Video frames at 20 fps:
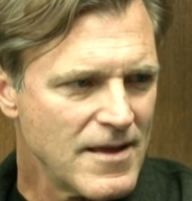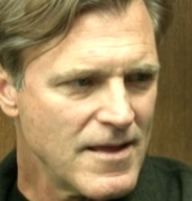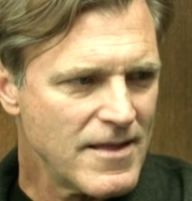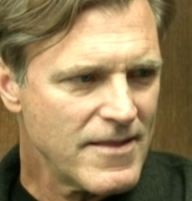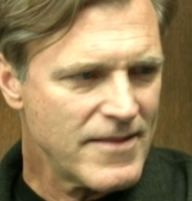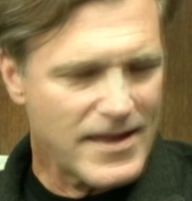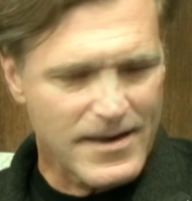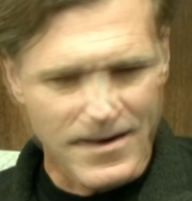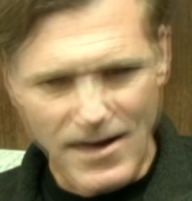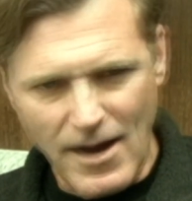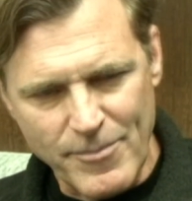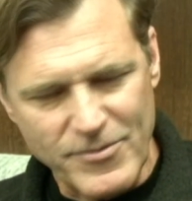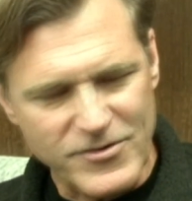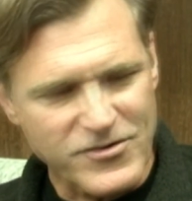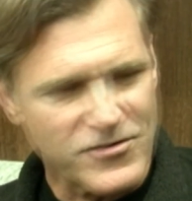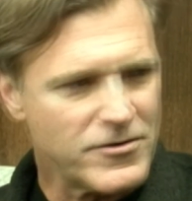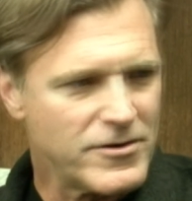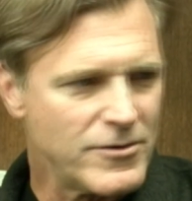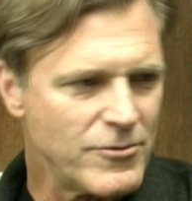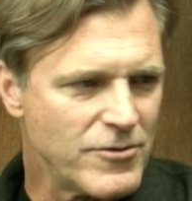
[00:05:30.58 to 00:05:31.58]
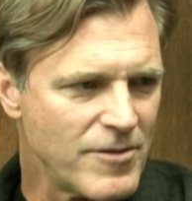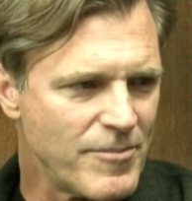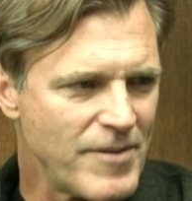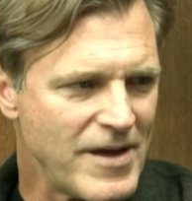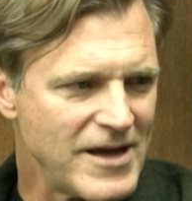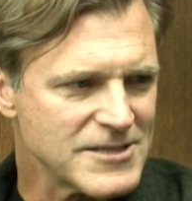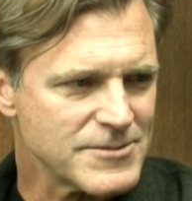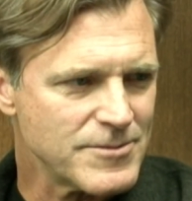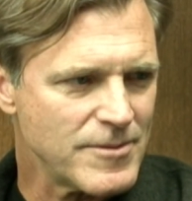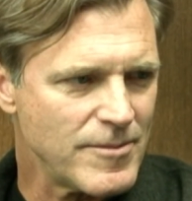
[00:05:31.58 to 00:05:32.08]
that opportunity would have
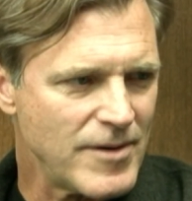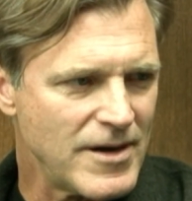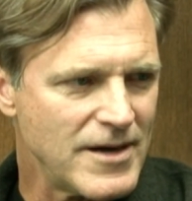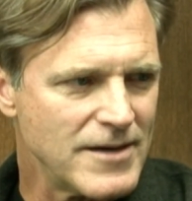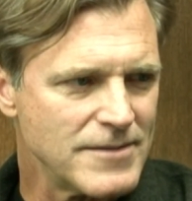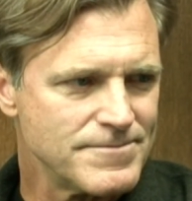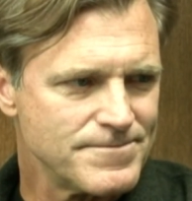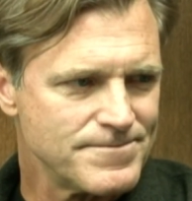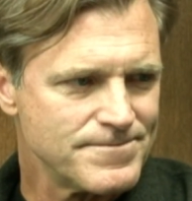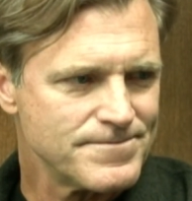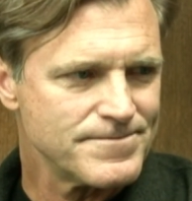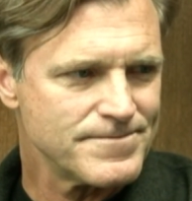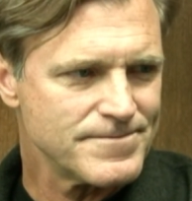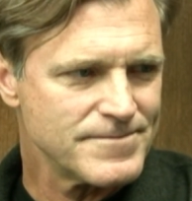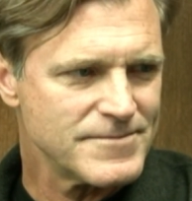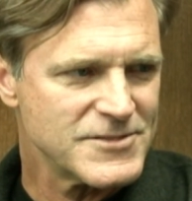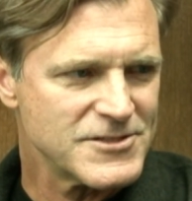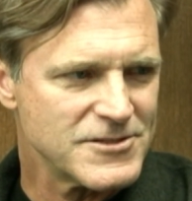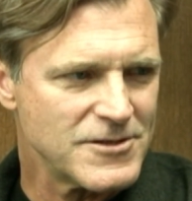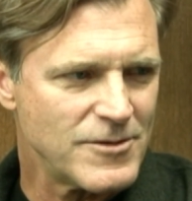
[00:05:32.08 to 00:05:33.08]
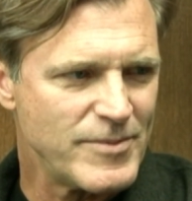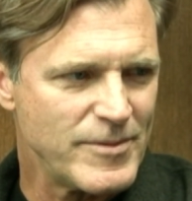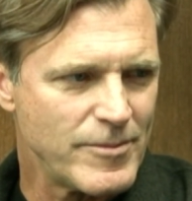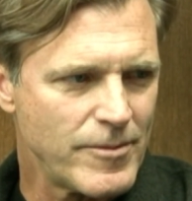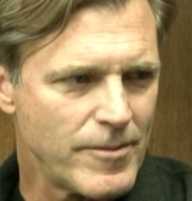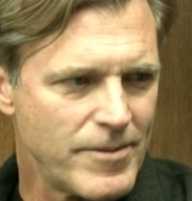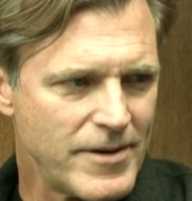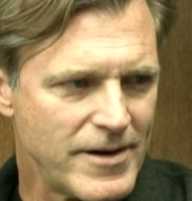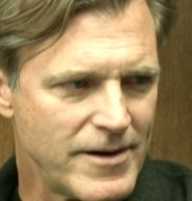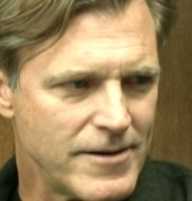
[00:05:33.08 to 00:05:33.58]
passed me by. So be
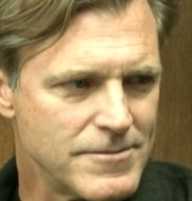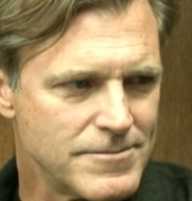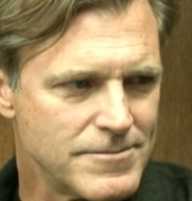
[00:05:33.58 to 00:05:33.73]
prepared.